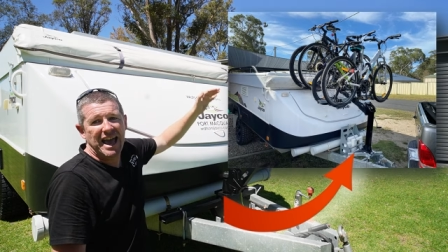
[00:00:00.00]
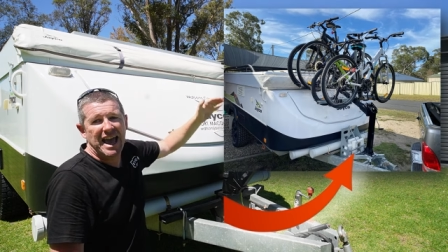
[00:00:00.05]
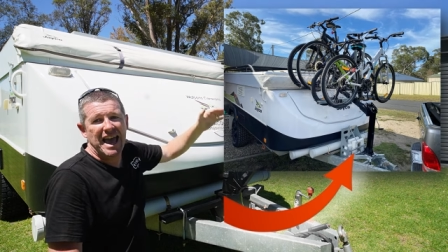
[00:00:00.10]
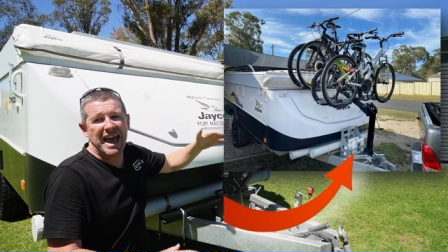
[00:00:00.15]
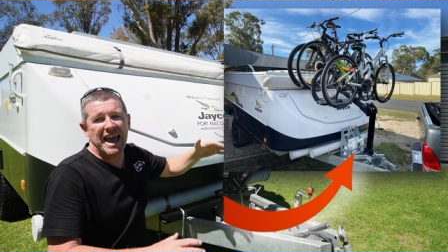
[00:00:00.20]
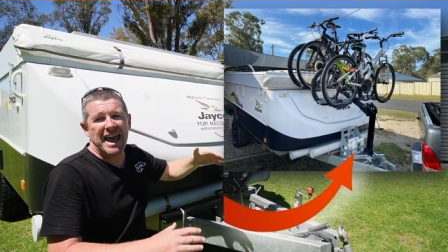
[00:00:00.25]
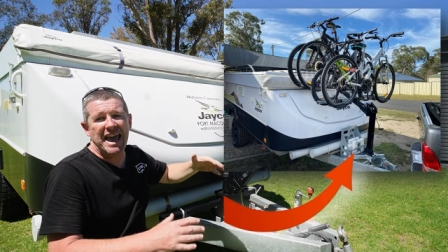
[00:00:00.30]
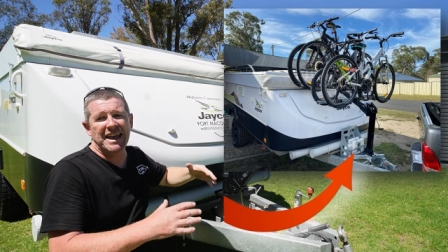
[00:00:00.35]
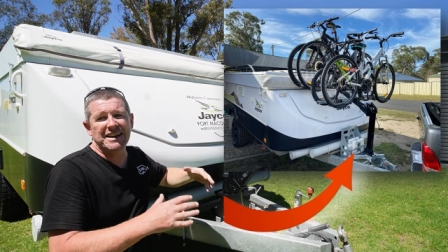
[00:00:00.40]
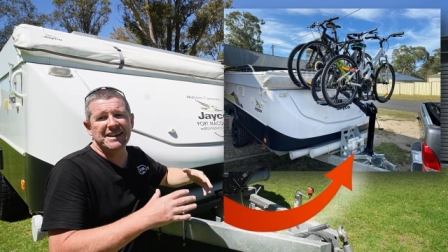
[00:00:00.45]

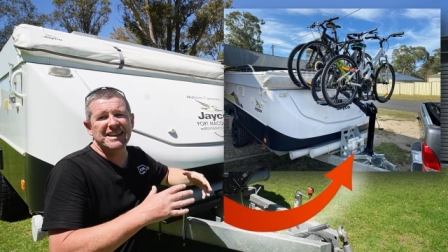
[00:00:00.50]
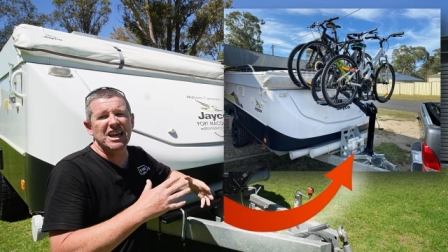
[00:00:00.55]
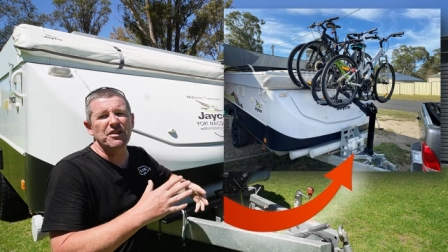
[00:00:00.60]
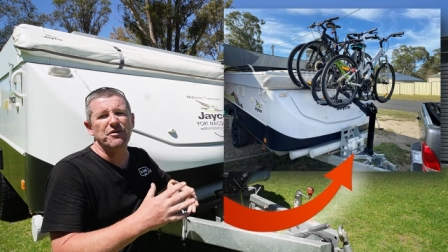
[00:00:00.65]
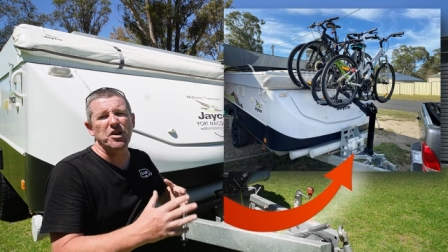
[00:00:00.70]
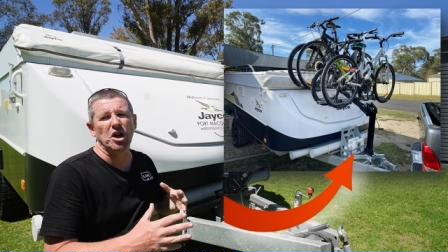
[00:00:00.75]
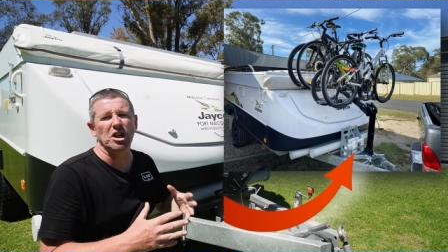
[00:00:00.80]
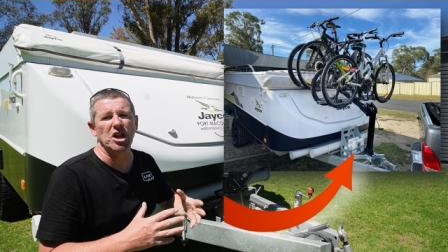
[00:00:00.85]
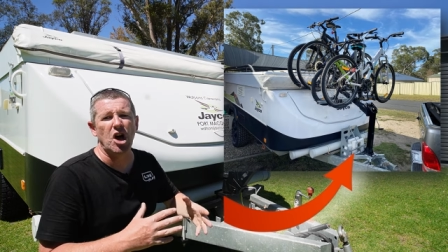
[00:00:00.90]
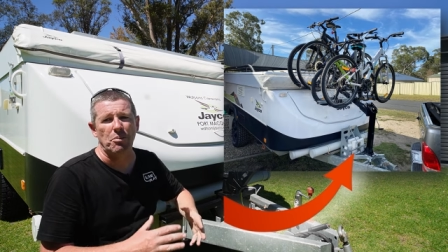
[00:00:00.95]
and
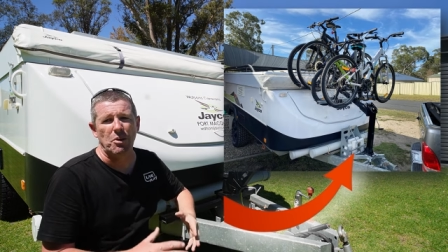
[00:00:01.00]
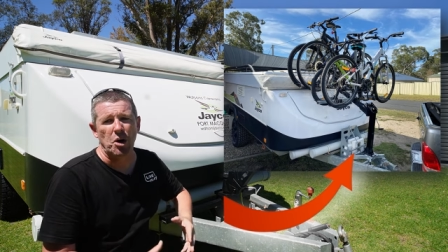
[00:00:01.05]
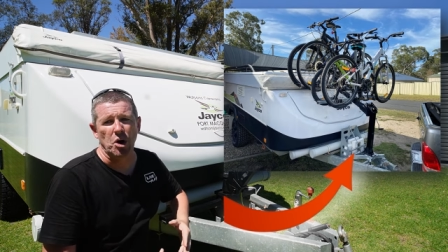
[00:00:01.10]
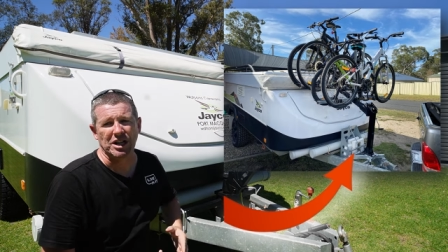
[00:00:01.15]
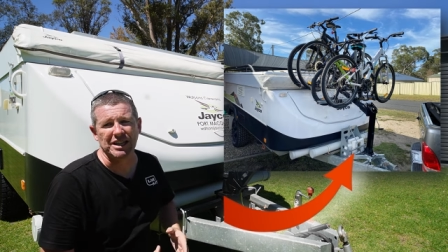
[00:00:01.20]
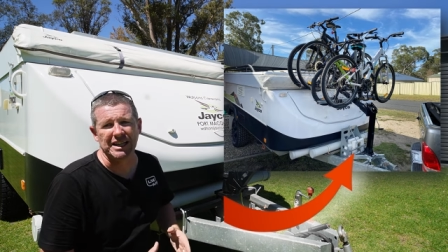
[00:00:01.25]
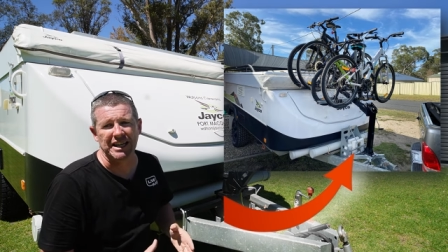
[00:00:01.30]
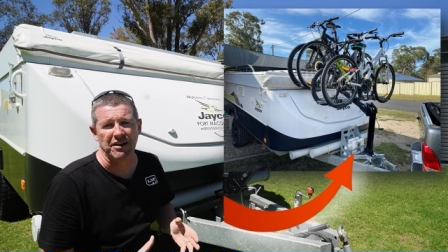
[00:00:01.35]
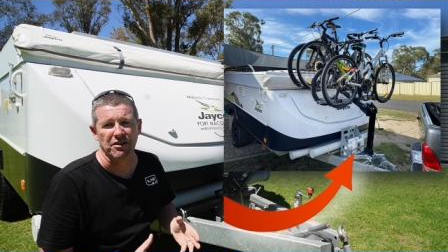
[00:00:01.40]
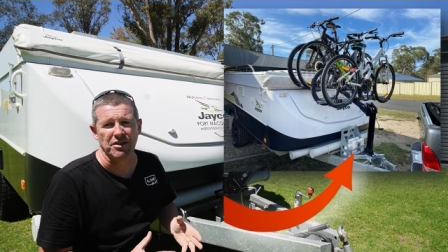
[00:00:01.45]
give you a lot more
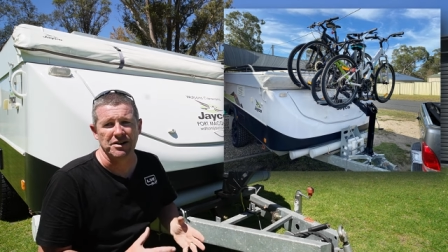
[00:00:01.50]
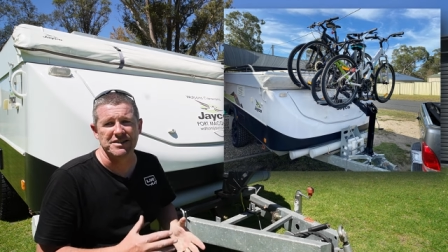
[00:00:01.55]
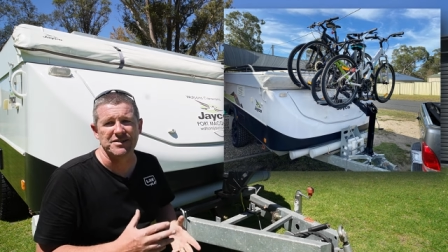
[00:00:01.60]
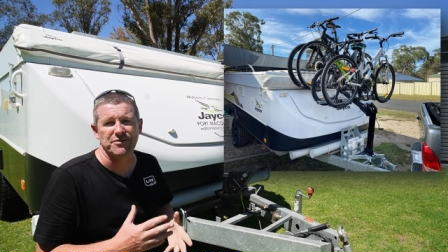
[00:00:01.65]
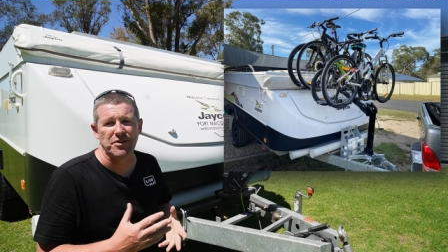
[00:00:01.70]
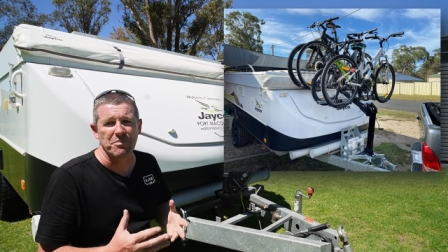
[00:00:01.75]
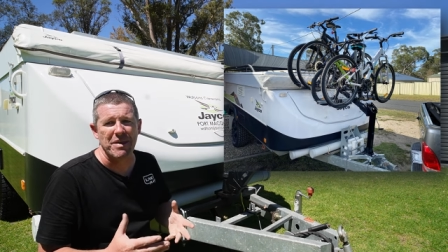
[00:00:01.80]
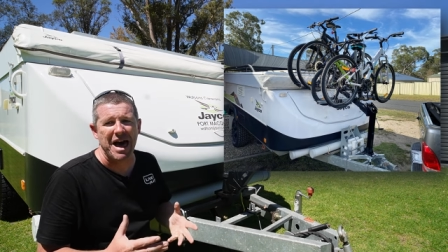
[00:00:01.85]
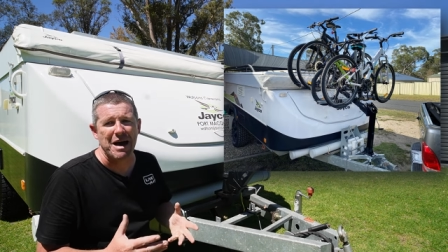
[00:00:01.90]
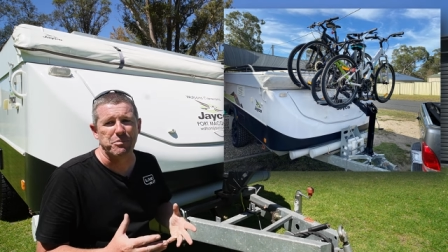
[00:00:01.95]
clearance
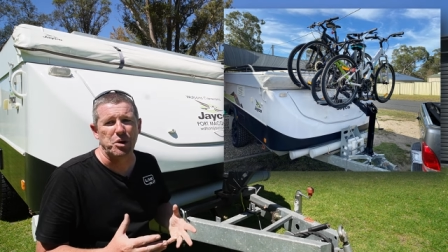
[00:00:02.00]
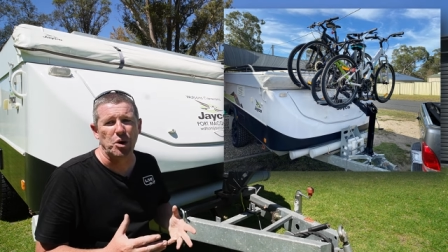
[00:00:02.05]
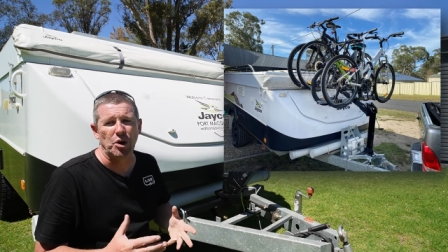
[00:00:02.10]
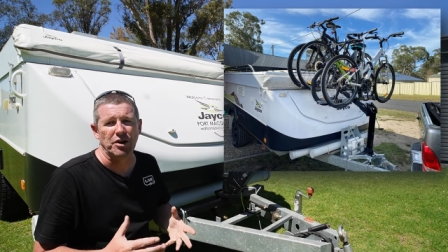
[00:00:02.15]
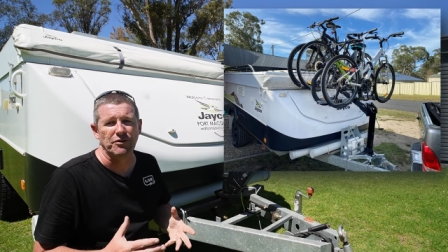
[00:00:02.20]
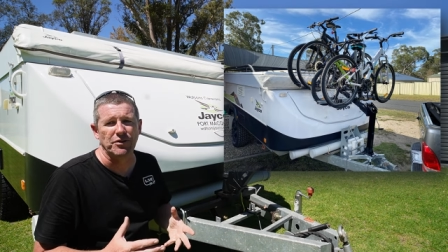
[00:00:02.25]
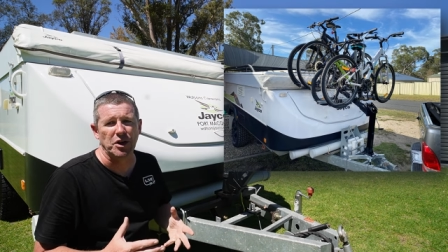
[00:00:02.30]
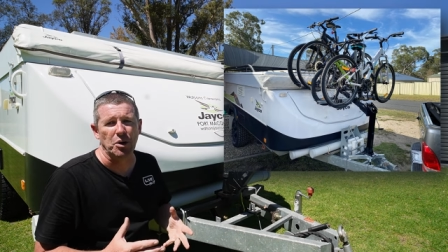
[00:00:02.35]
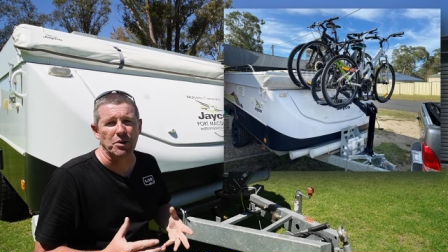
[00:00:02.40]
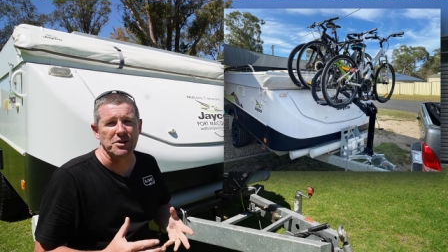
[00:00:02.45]
from that point
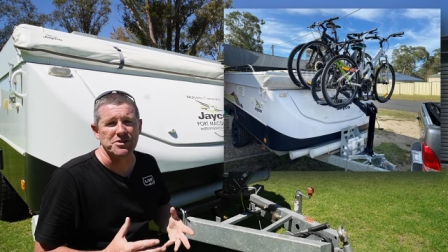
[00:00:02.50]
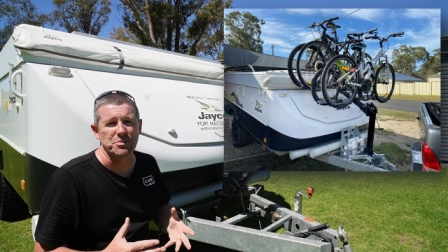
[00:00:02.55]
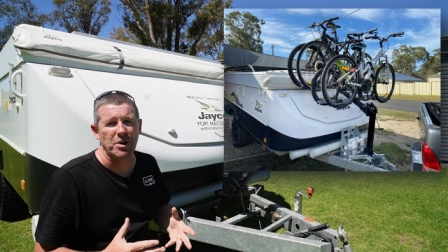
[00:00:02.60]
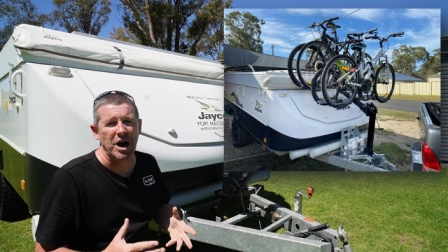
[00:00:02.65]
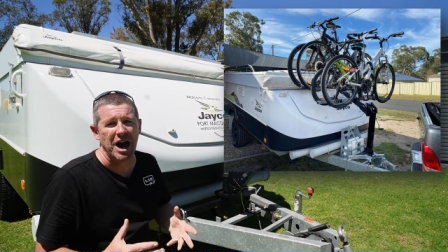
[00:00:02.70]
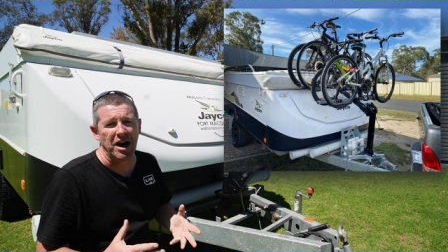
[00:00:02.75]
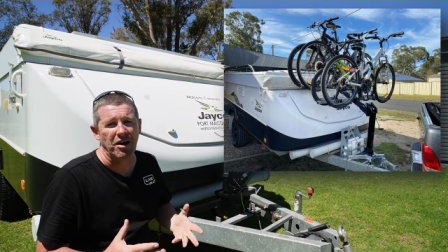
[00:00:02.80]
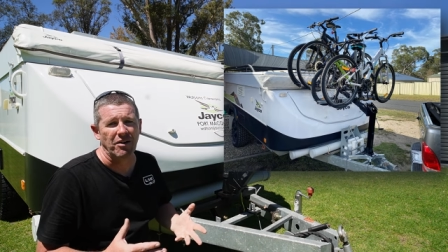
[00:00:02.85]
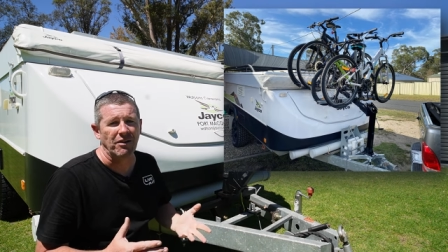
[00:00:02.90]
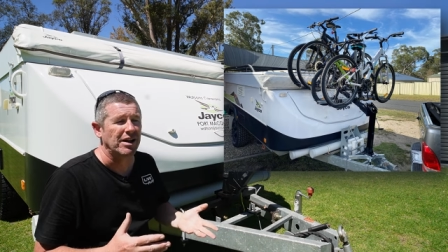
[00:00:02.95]
of view as
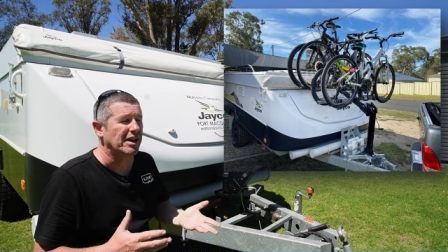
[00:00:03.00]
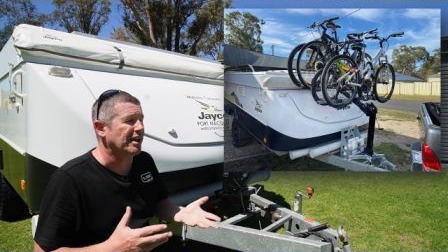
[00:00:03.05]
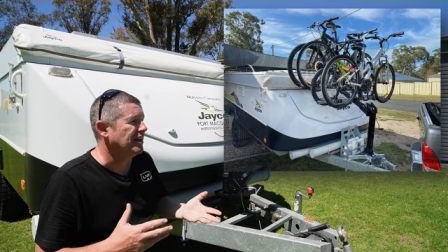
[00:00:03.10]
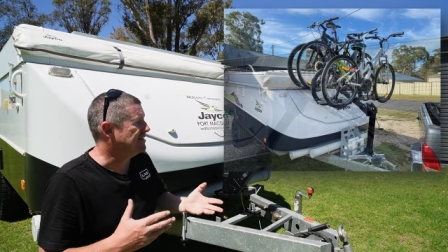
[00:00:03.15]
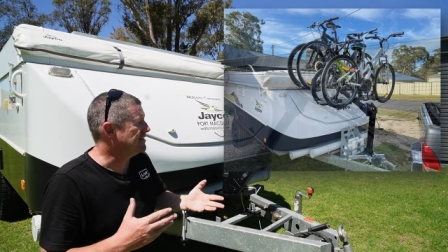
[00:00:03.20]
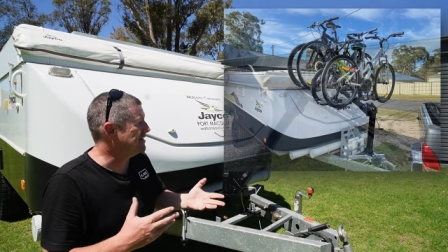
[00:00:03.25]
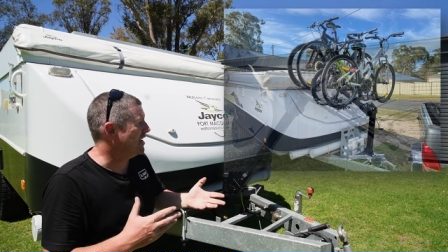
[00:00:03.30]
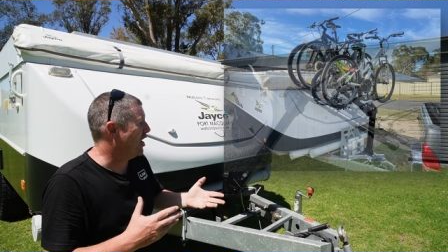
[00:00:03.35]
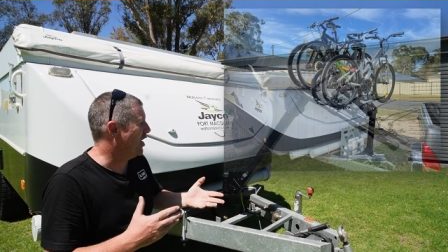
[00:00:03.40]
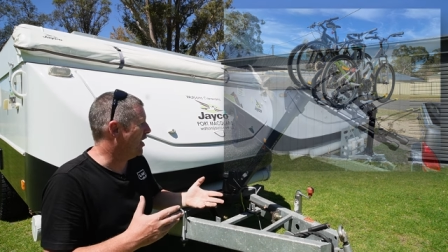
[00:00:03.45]
well.
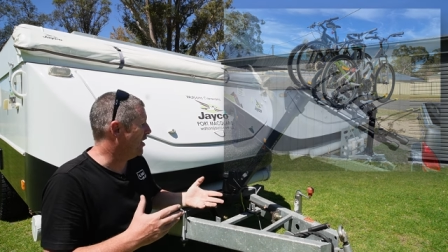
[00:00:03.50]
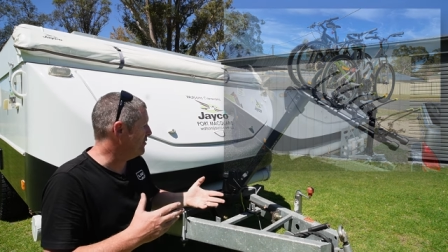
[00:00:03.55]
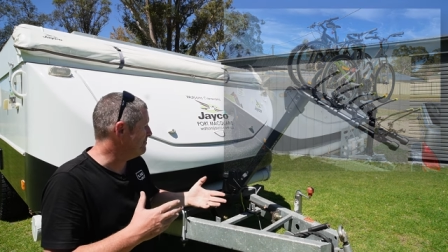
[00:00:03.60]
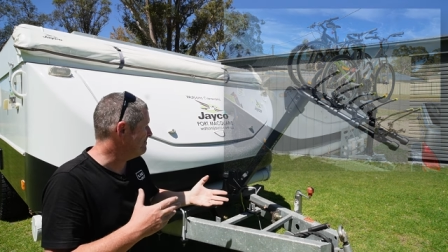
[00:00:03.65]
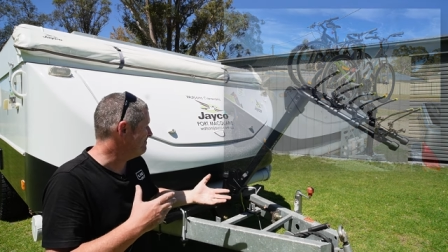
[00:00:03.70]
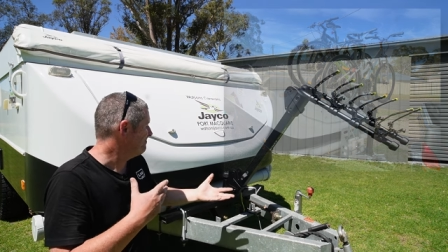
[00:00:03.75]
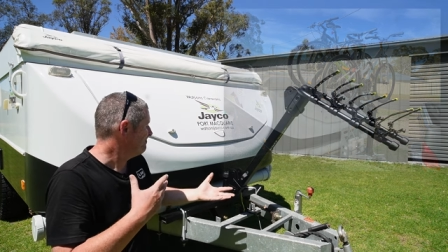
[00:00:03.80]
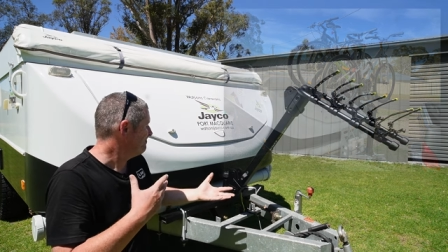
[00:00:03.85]
So